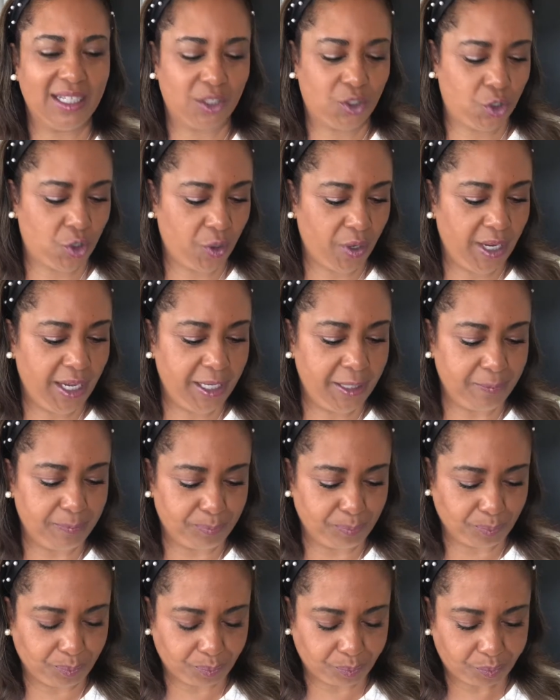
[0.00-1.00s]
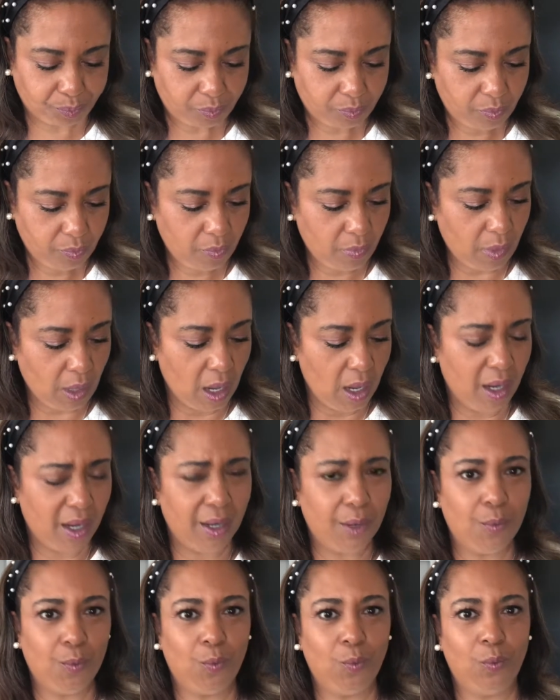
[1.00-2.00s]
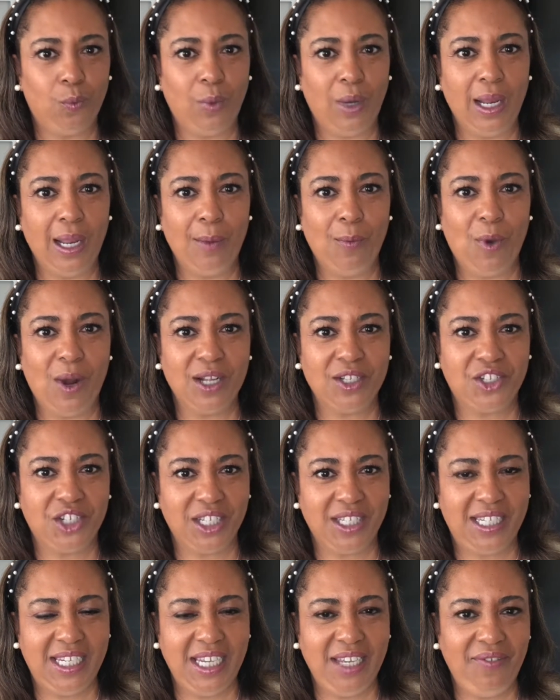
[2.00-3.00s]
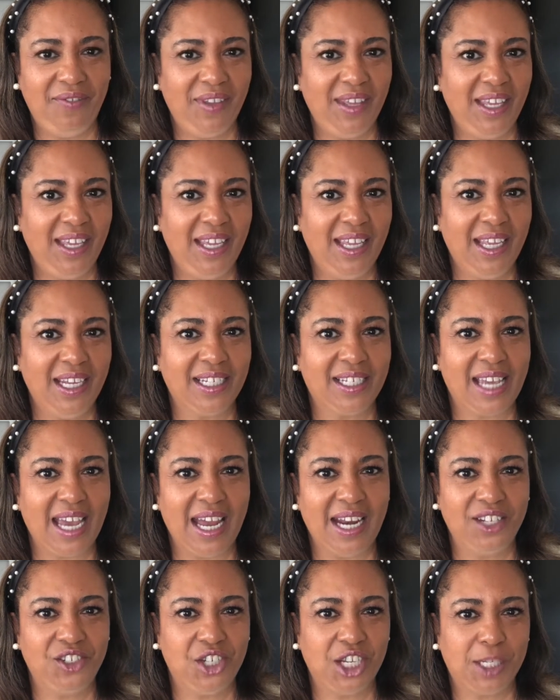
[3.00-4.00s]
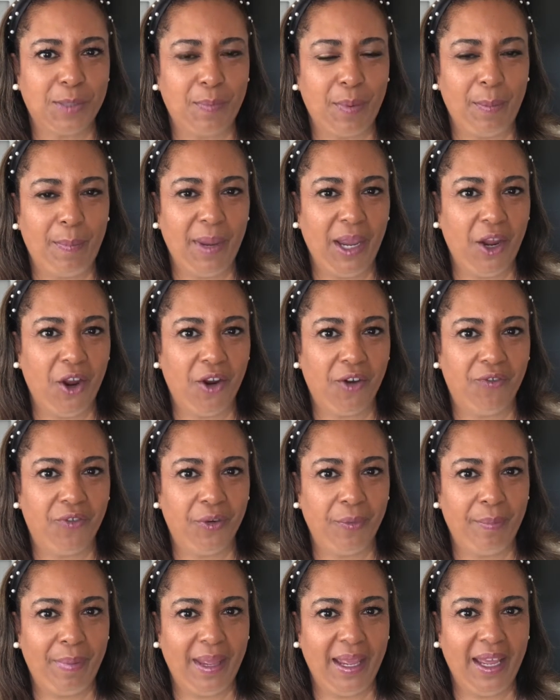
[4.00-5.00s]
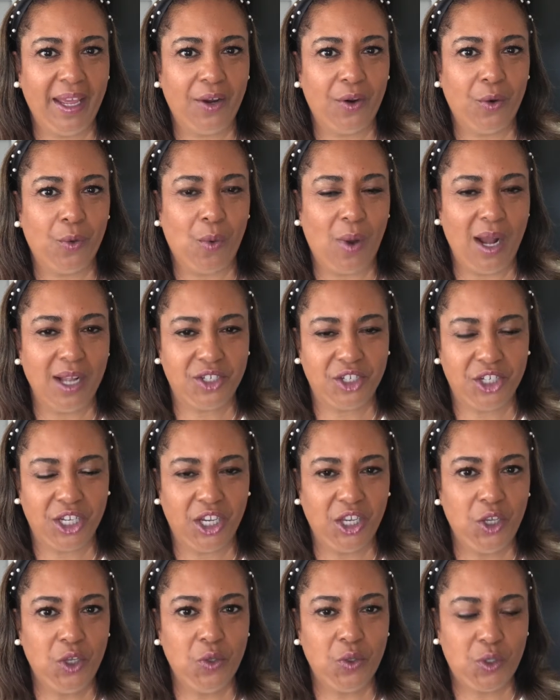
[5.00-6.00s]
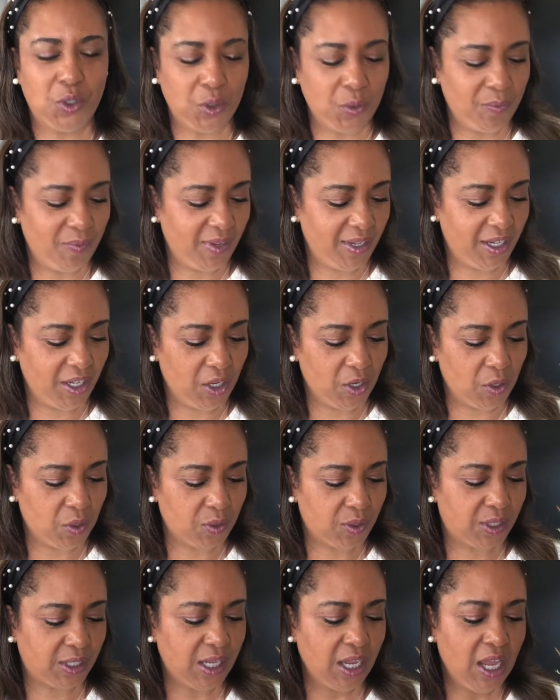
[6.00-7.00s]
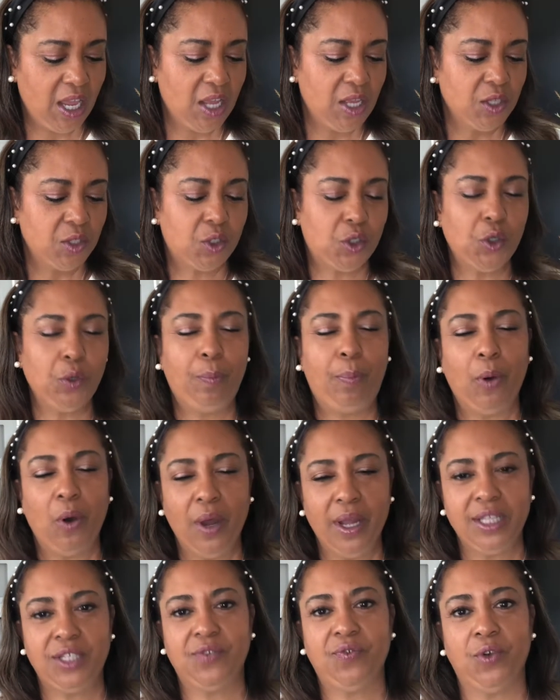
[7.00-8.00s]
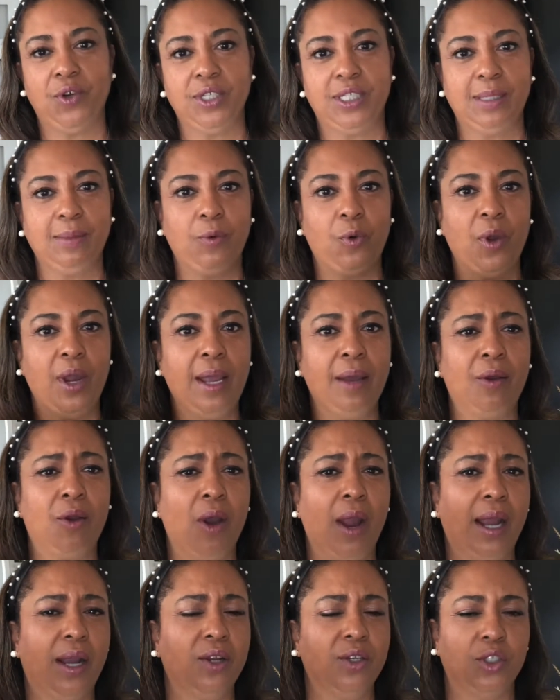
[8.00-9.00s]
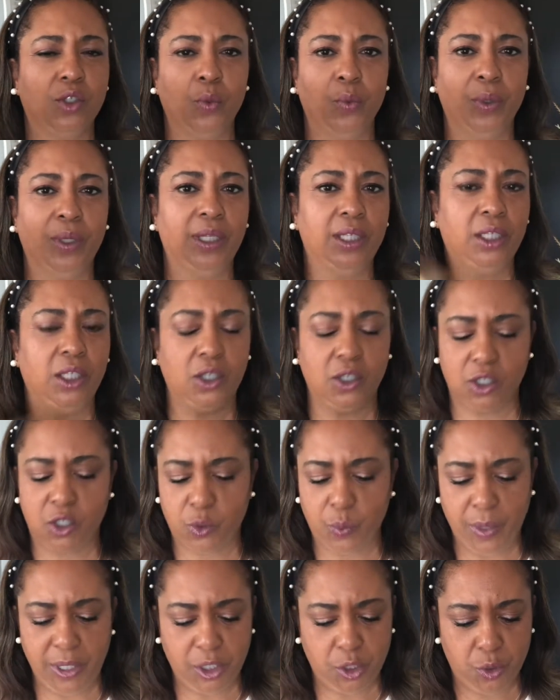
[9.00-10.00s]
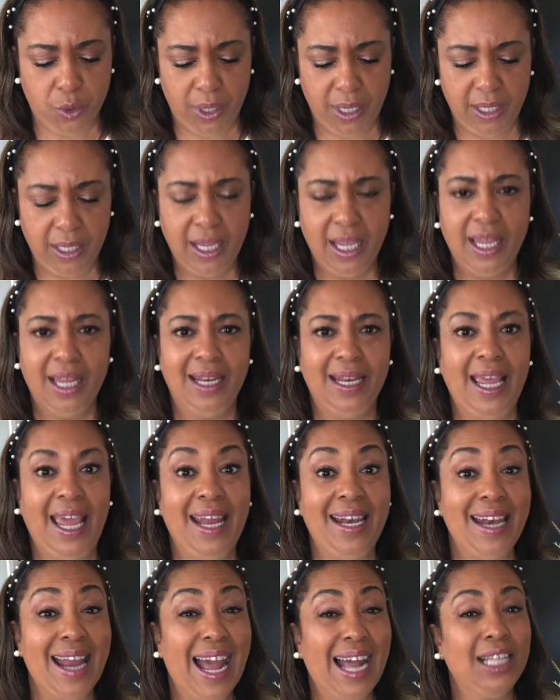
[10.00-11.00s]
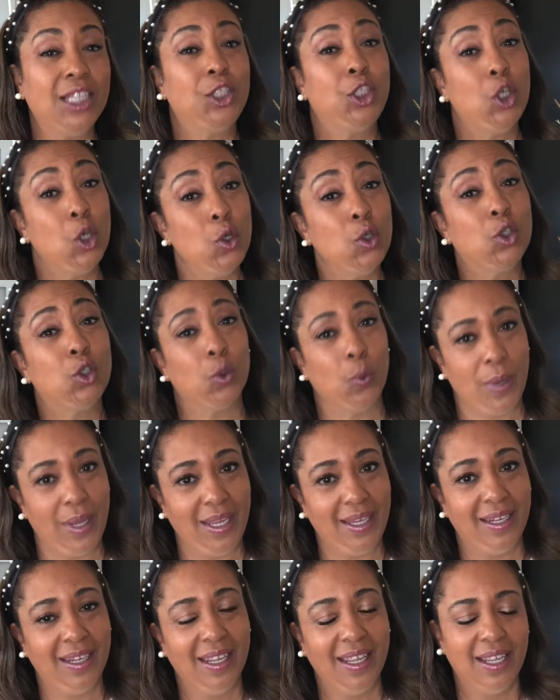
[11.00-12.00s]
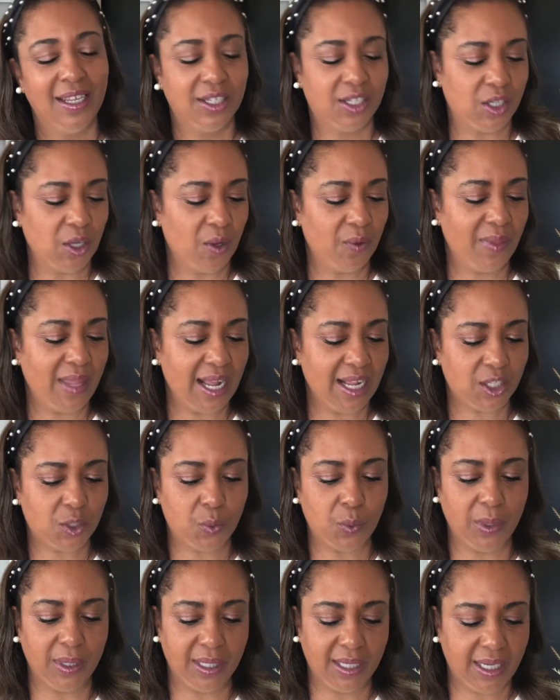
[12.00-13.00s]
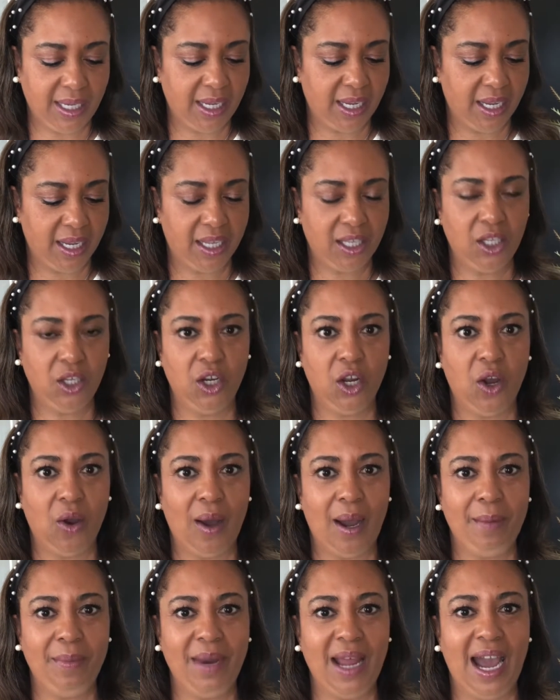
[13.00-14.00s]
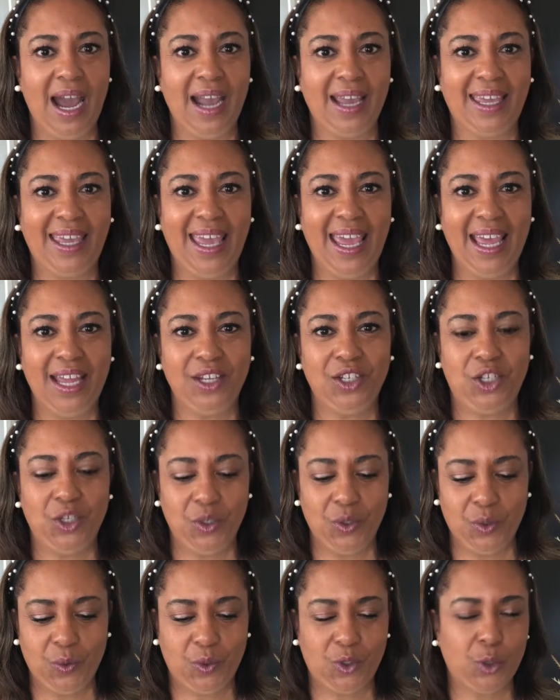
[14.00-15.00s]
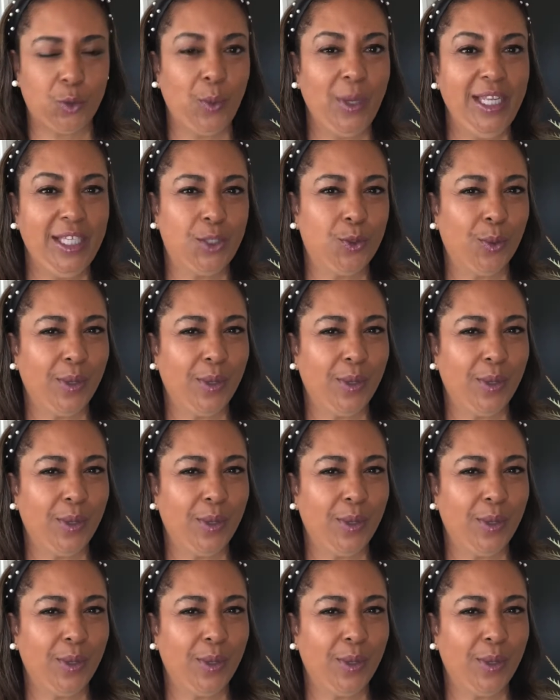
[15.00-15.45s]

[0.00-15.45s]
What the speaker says: treat. While I'm watching TV and kind of just preparing for bed or watching YouTube videos. 2 points for some graham crackers, a really little sweet treat, and not too sweet. So that's really good. You know, I can't do sweet,